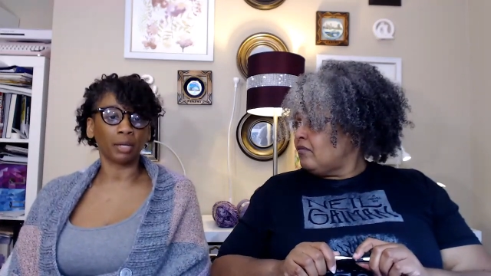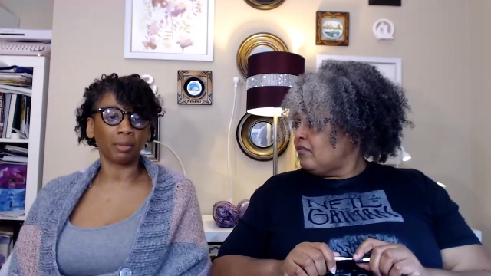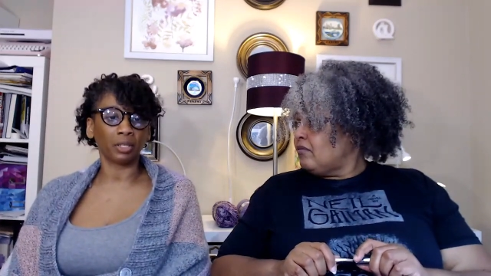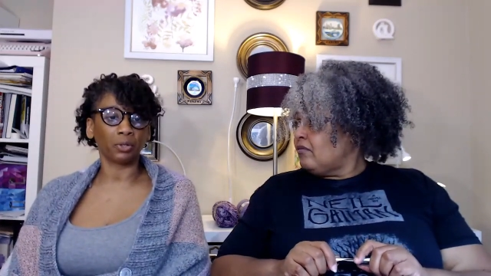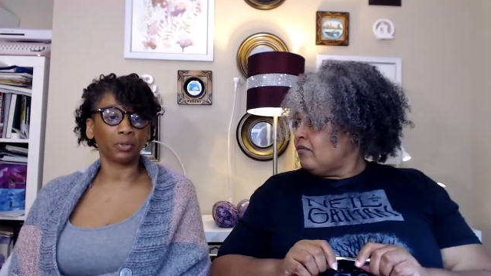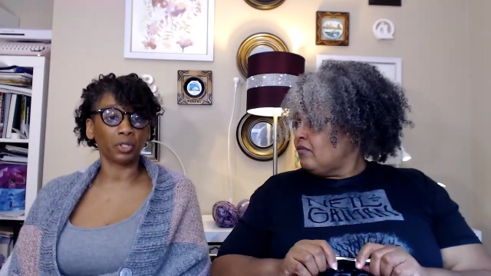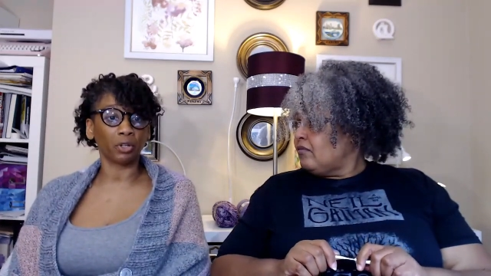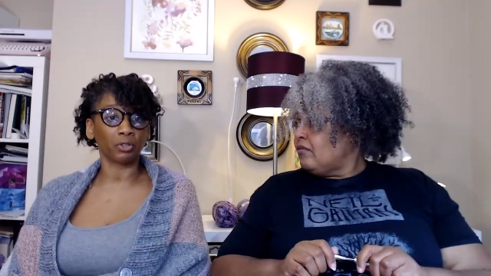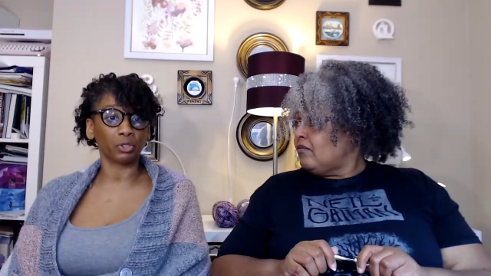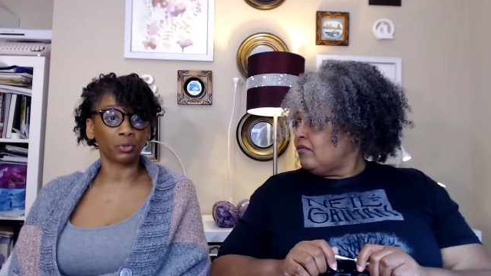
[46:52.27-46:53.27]
Speaker 1: at my local
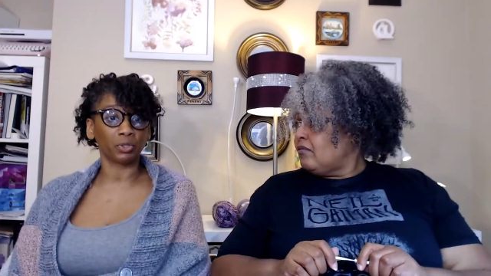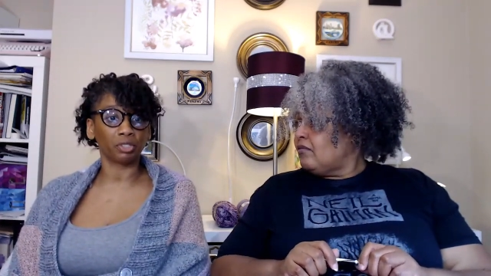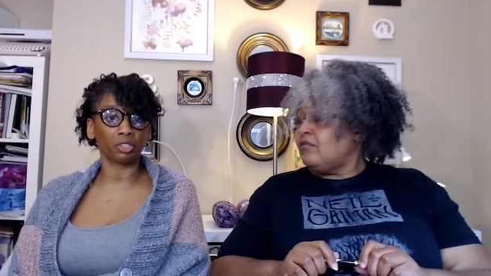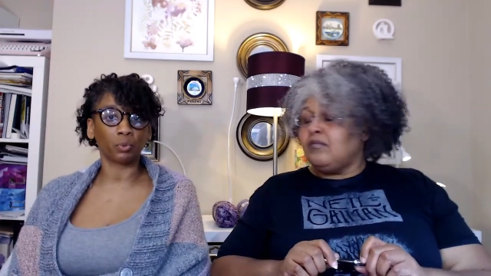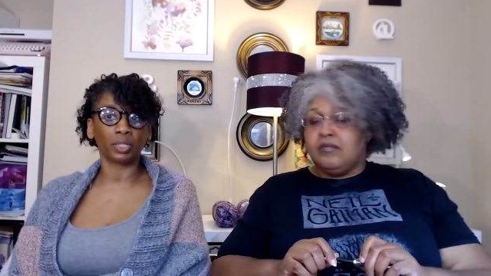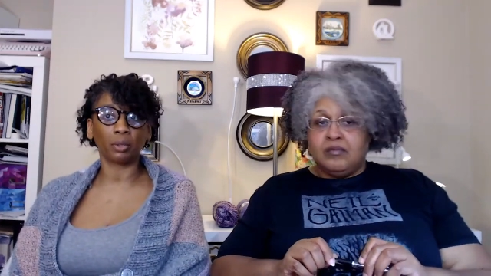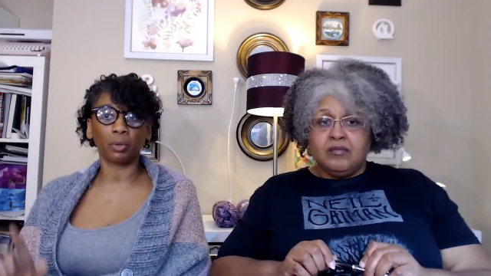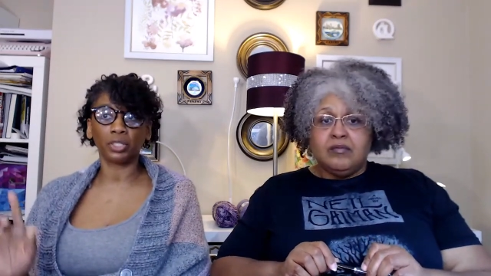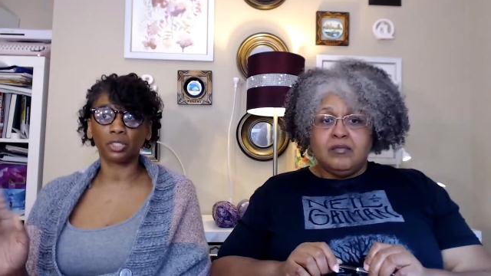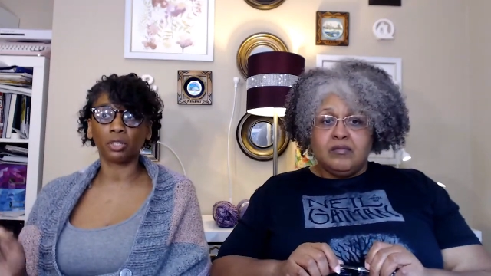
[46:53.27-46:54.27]
yarn stores. There's one I
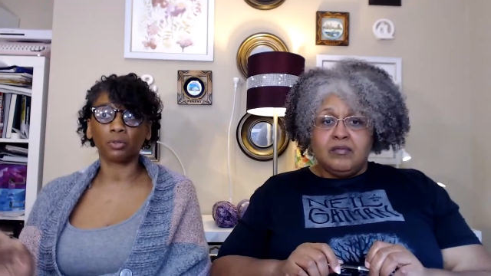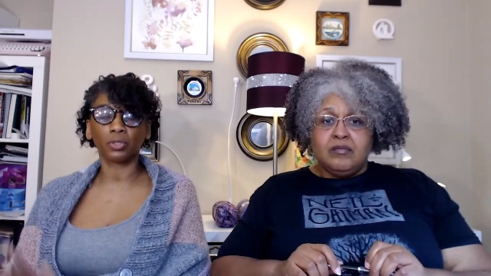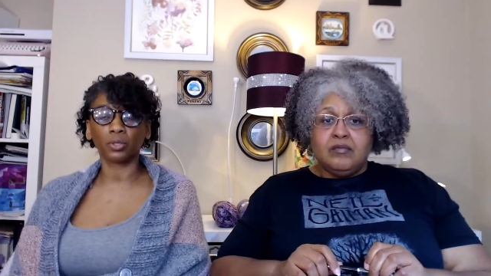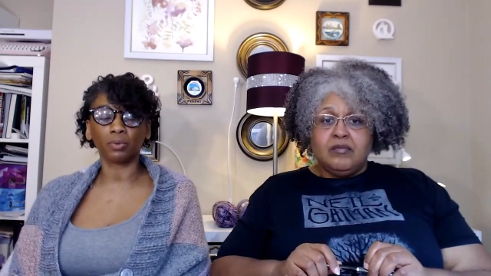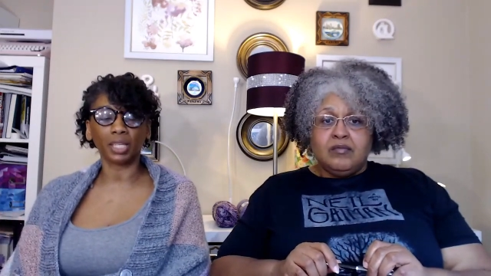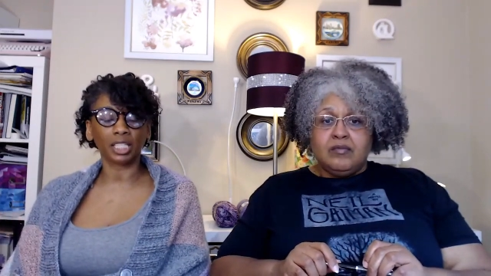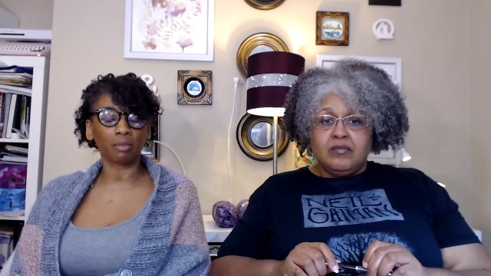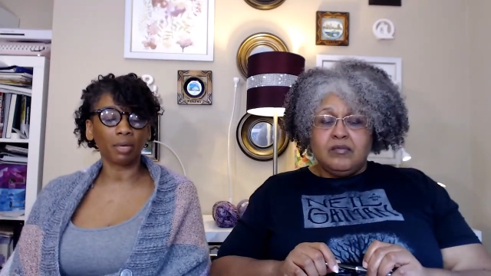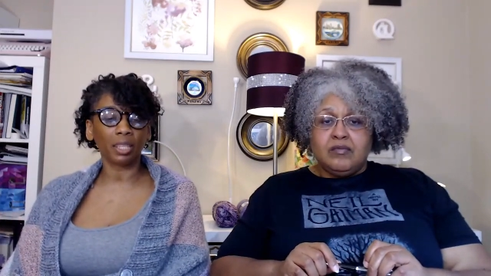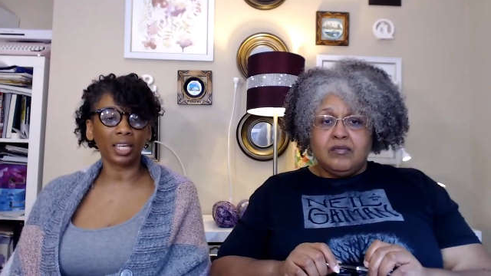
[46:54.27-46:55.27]
want to go to
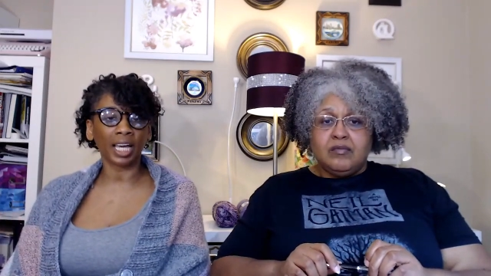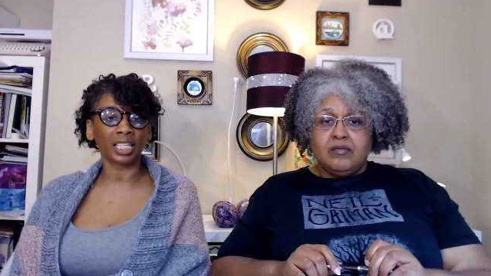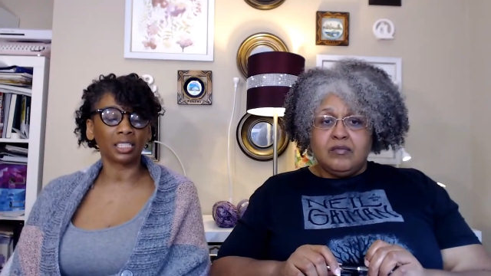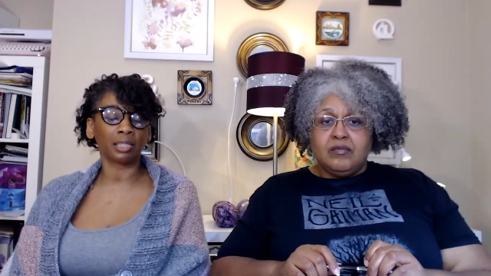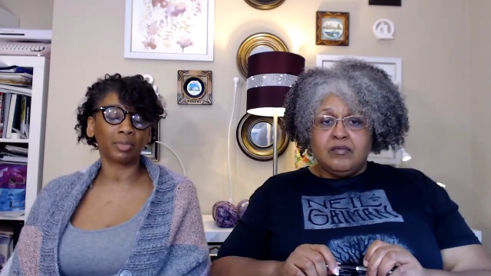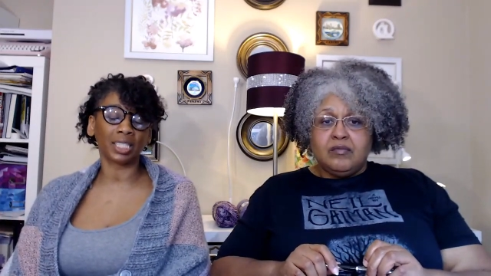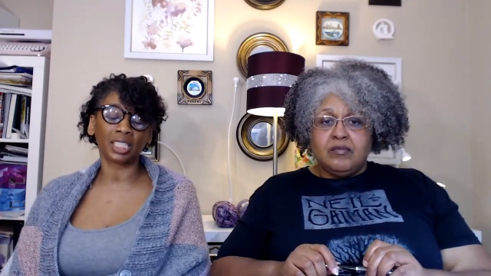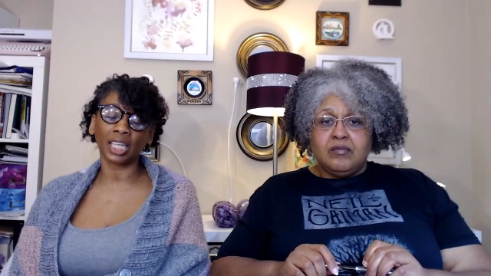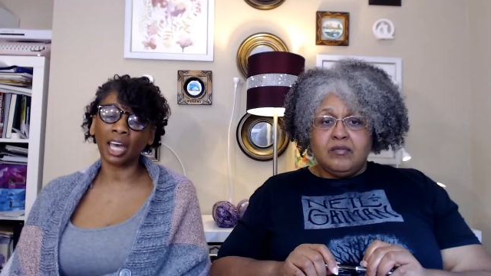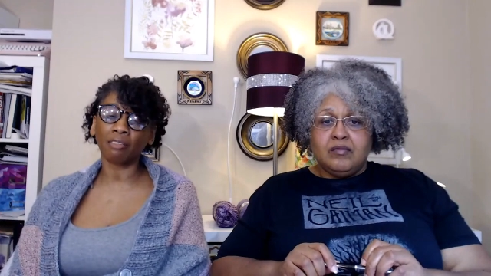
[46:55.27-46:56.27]
next month at Slip
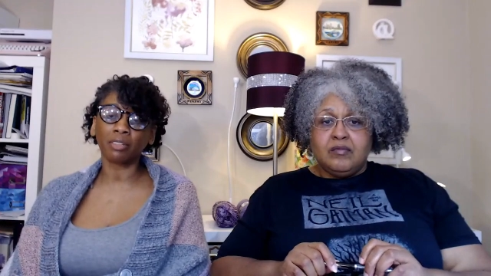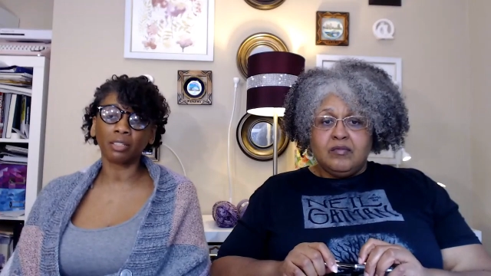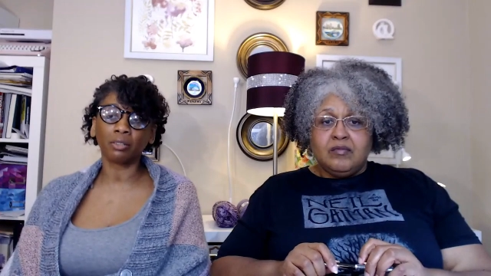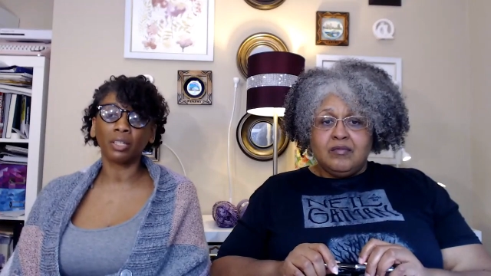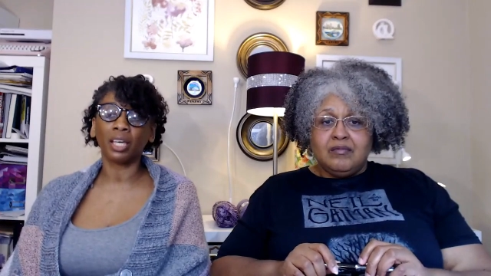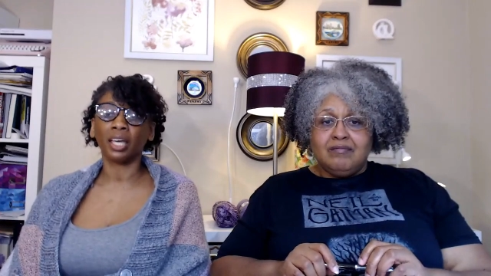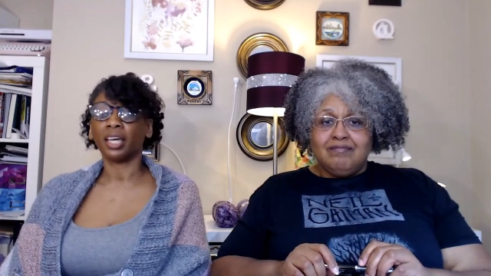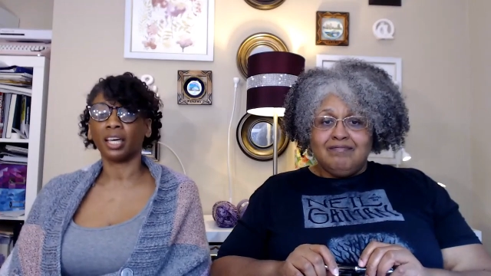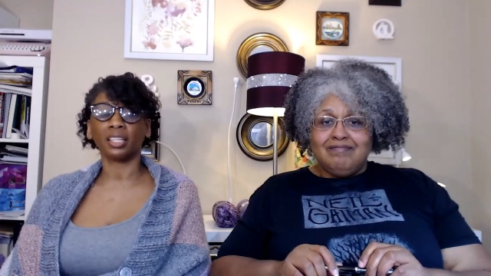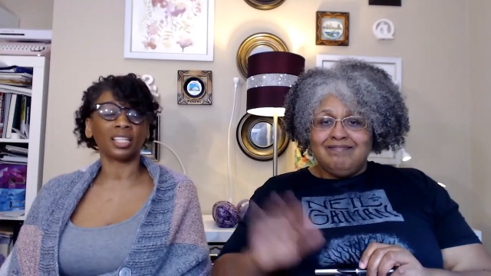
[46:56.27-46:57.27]
Stitch Avenue,
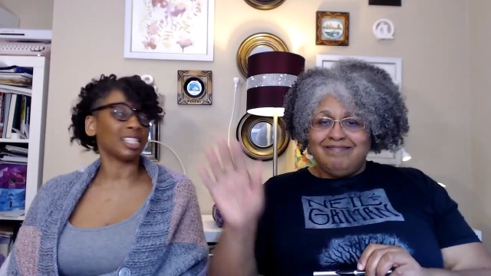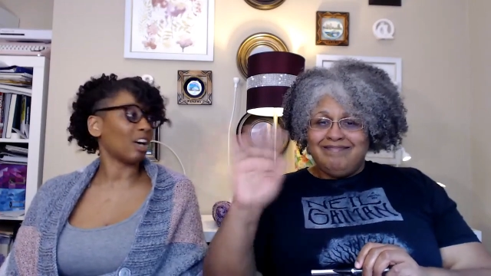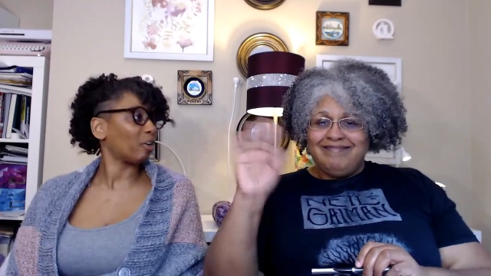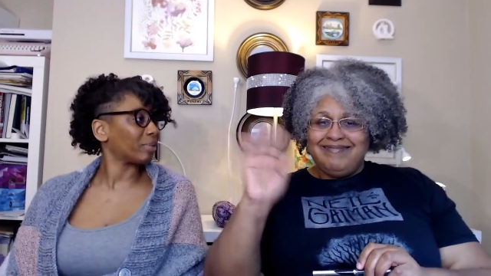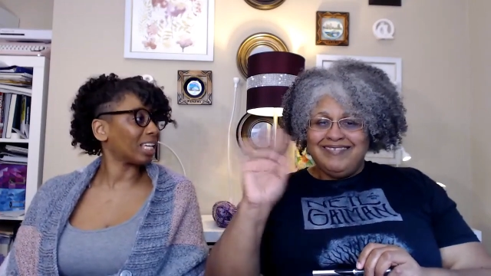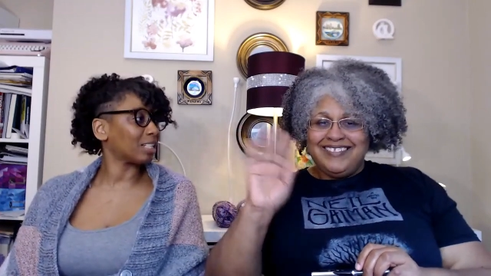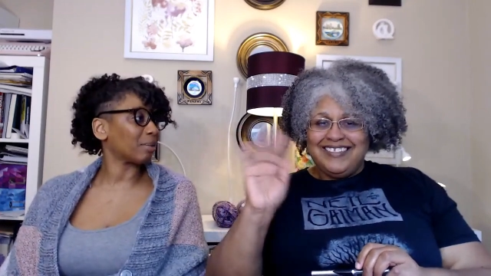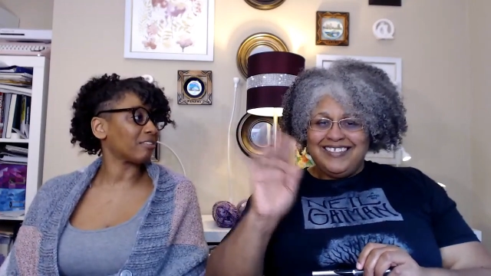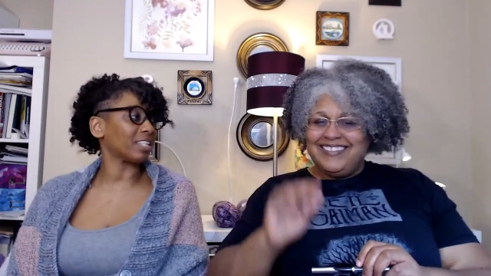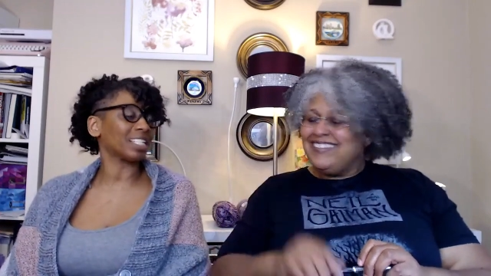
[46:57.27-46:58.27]
and that's how I'll be getting
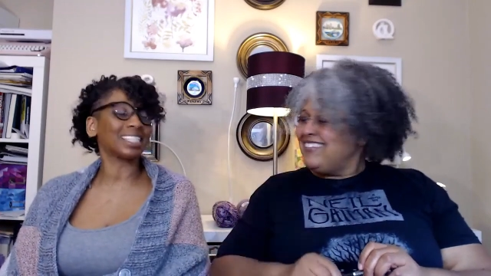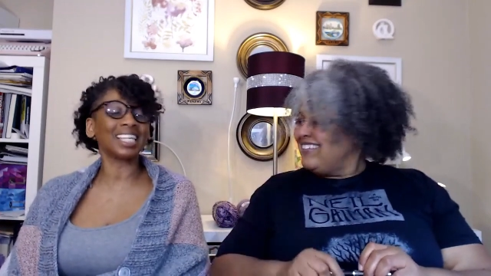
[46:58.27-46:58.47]
my fix.